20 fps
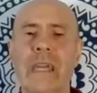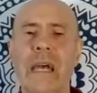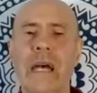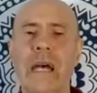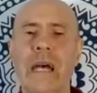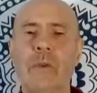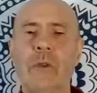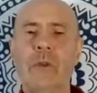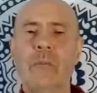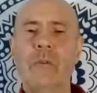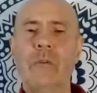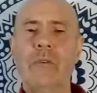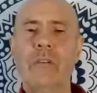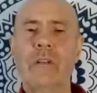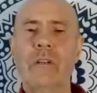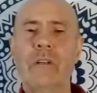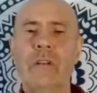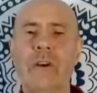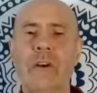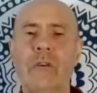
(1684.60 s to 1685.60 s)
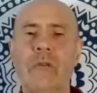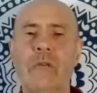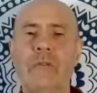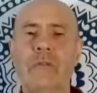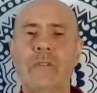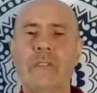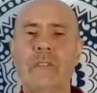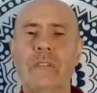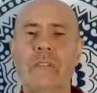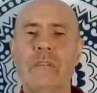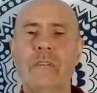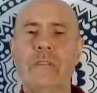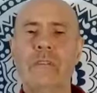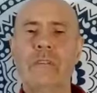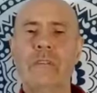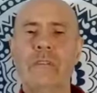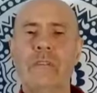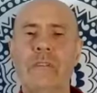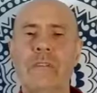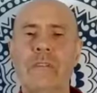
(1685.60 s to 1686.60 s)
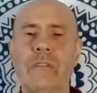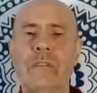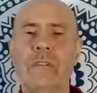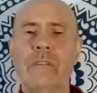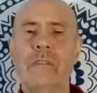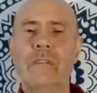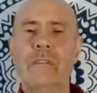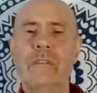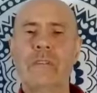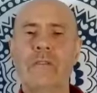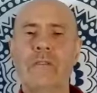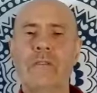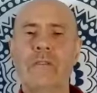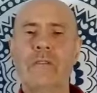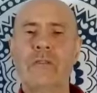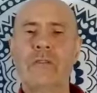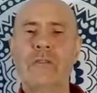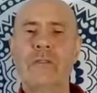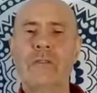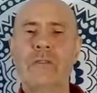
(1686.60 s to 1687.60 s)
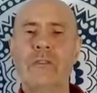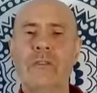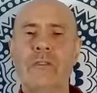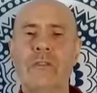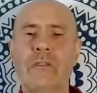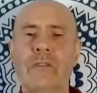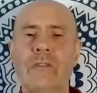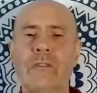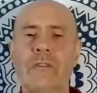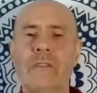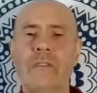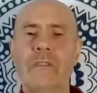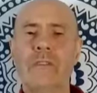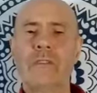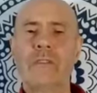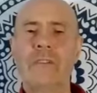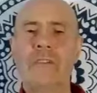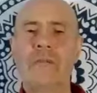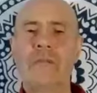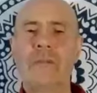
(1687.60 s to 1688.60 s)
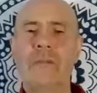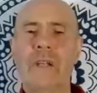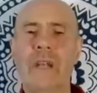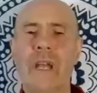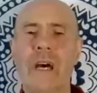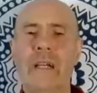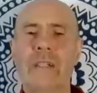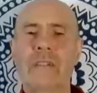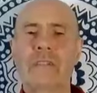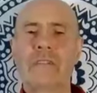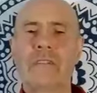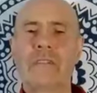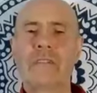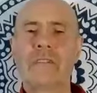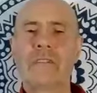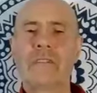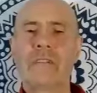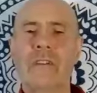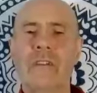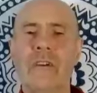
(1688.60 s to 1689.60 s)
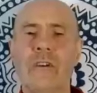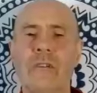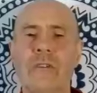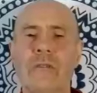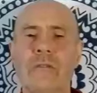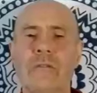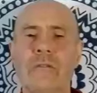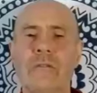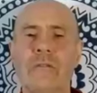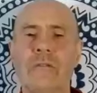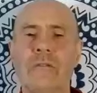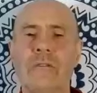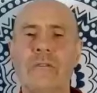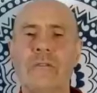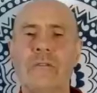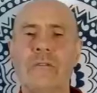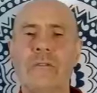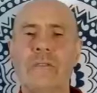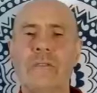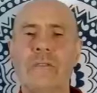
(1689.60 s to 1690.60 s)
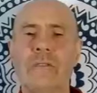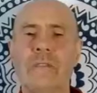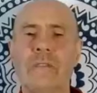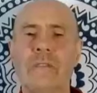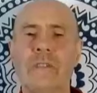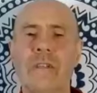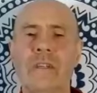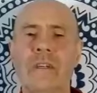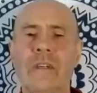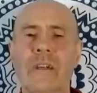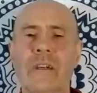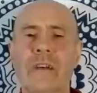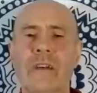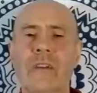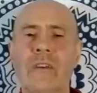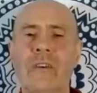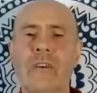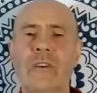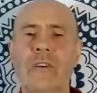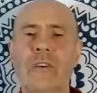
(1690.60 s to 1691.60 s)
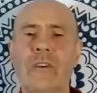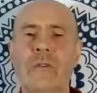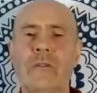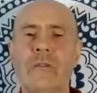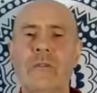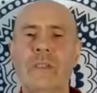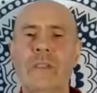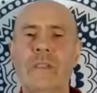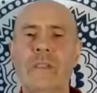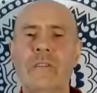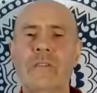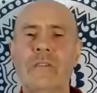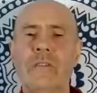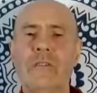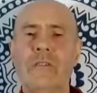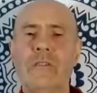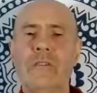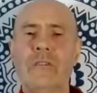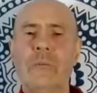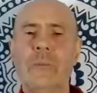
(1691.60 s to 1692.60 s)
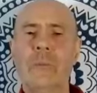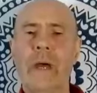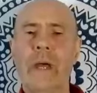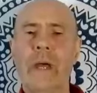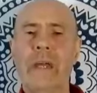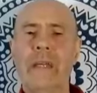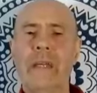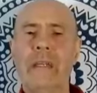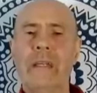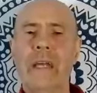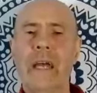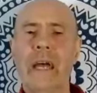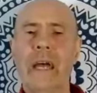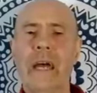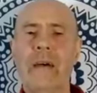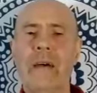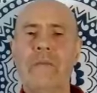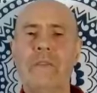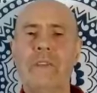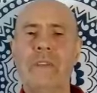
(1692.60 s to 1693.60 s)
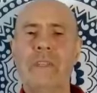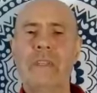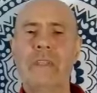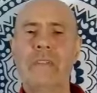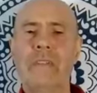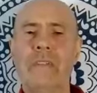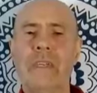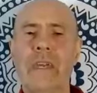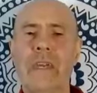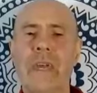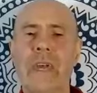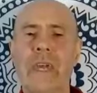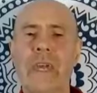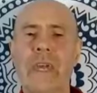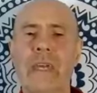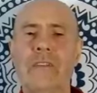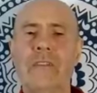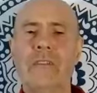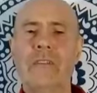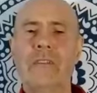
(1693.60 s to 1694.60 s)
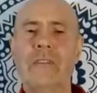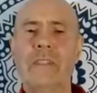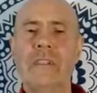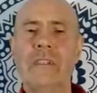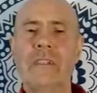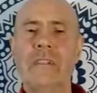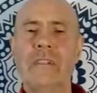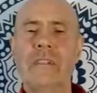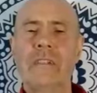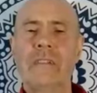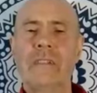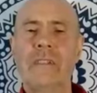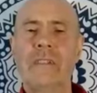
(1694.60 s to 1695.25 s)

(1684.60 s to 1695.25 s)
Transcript: abdomen closes, the jaw relaxes closed. Notice that you may have this energy